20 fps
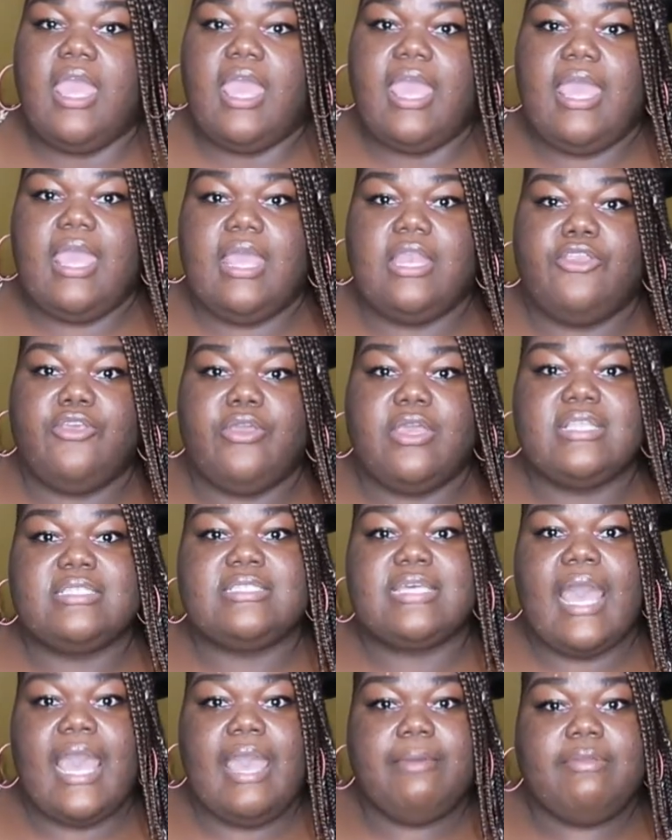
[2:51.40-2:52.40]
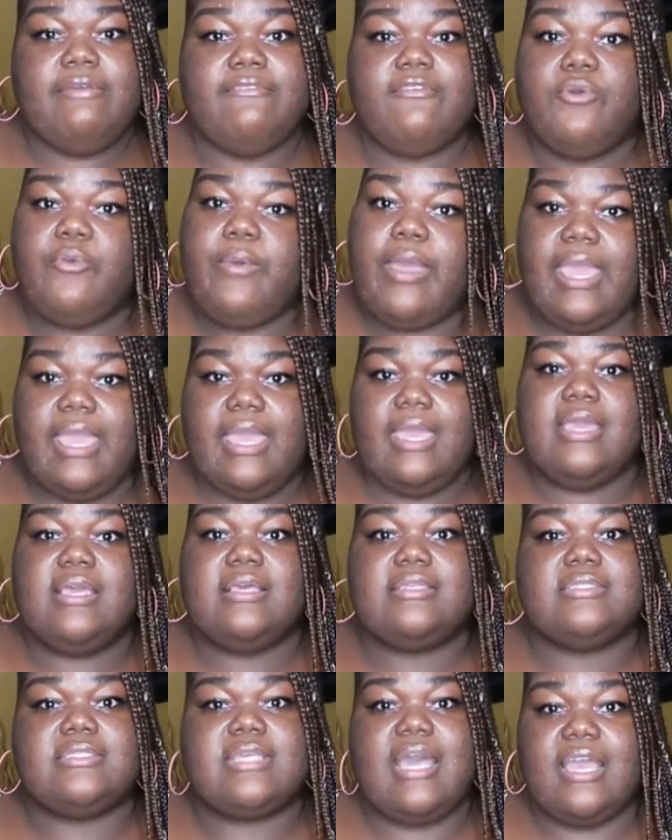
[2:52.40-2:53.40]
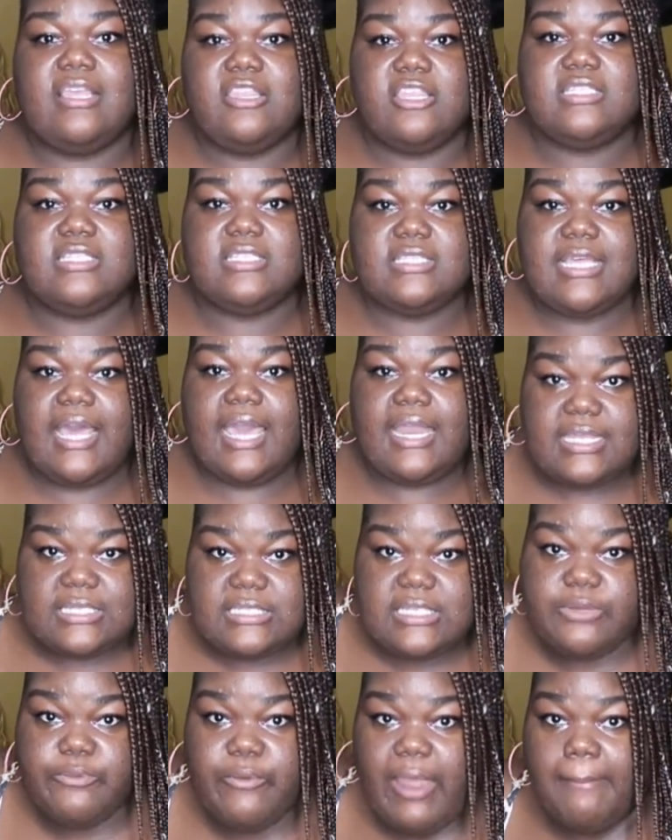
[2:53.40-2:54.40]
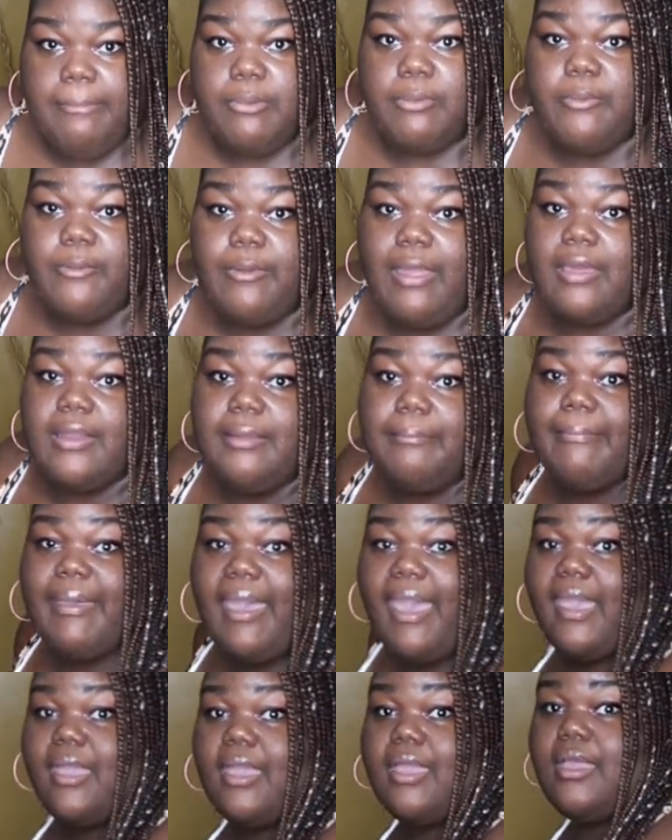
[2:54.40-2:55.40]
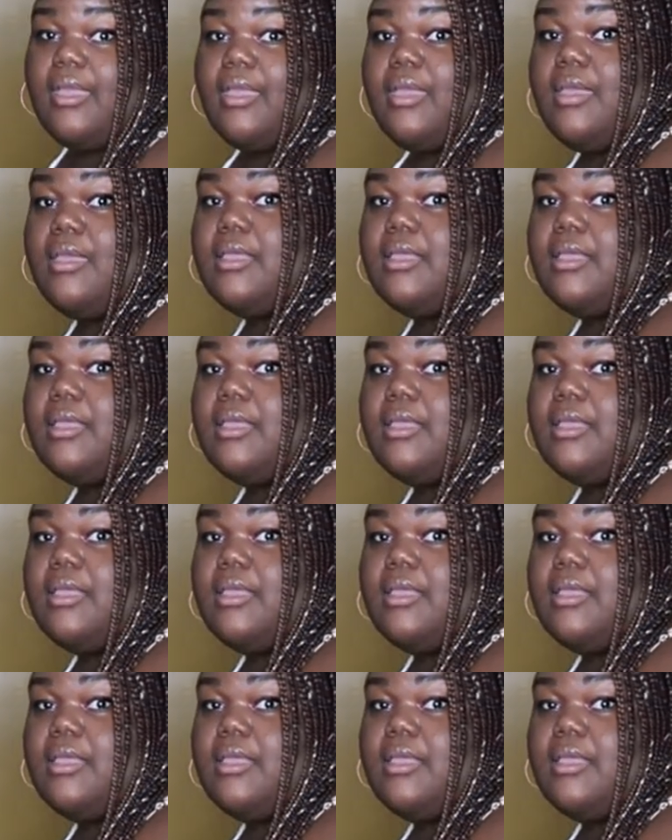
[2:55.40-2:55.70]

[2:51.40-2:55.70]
and you can tie them different ways. I just decided to wrap them around the back,